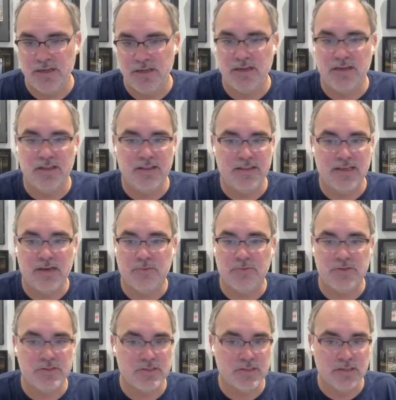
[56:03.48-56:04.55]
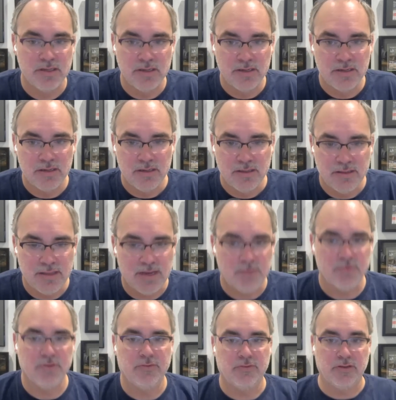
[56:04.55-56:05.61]
and that was that
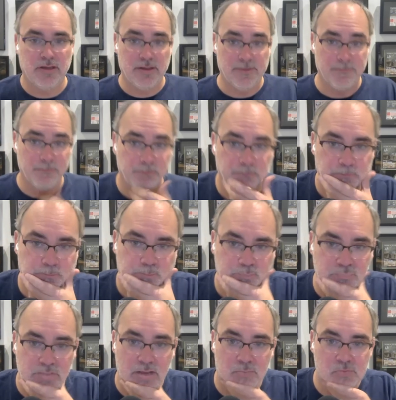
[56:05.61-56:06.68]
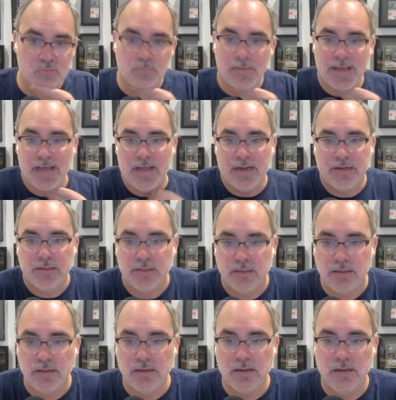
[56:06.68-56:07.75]
was um, that was bad
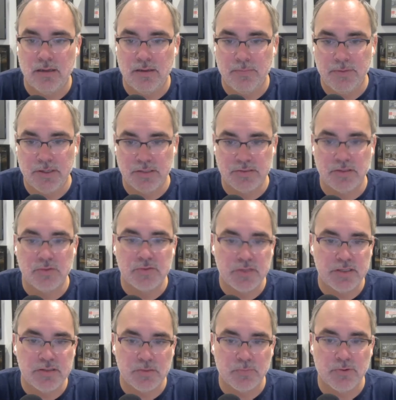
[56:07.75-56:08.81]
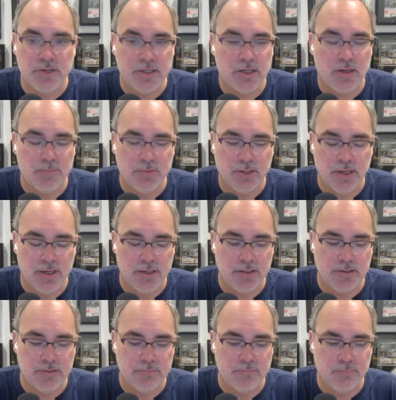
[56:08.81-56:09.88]
uh, because those things are pretty
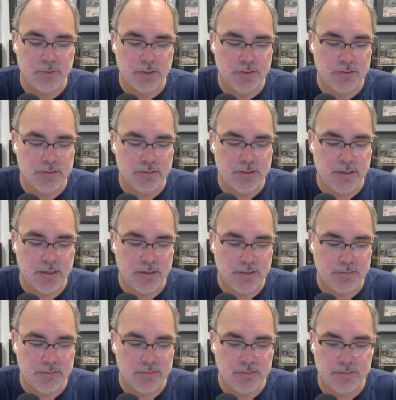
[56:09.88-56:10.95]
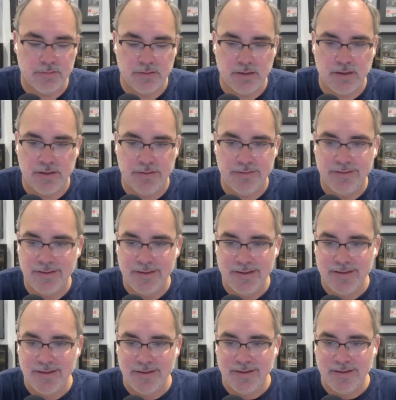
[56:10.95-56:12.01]
complicated. But they, I,
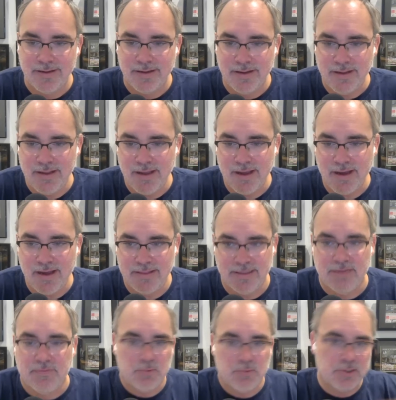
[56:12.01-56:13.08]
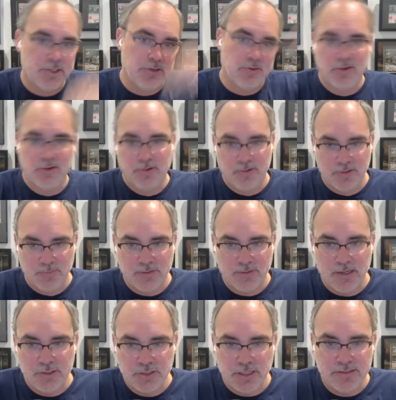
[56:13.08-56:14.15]
I think if they were done earlier in the
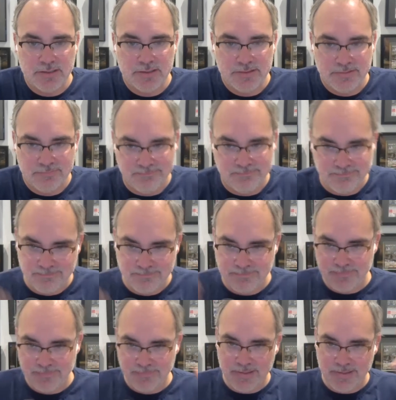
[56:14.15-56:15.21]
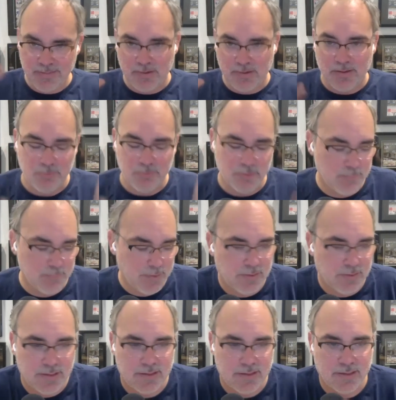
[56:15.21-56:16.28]
project, it probably would have been a
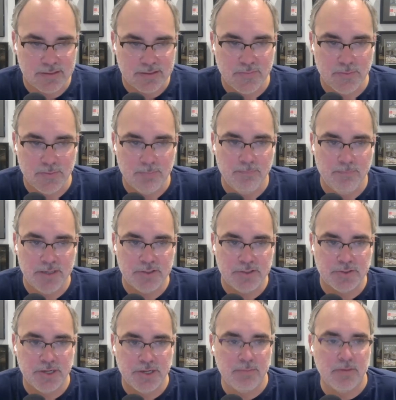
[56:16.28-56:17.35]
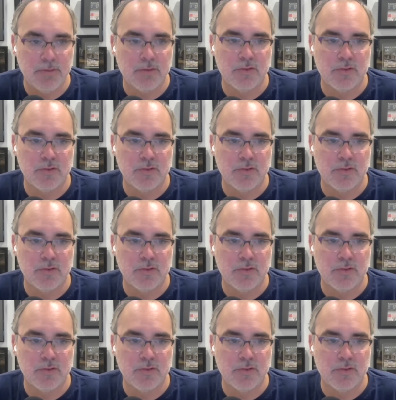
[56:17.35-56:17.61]
lot less of a mental nightmare for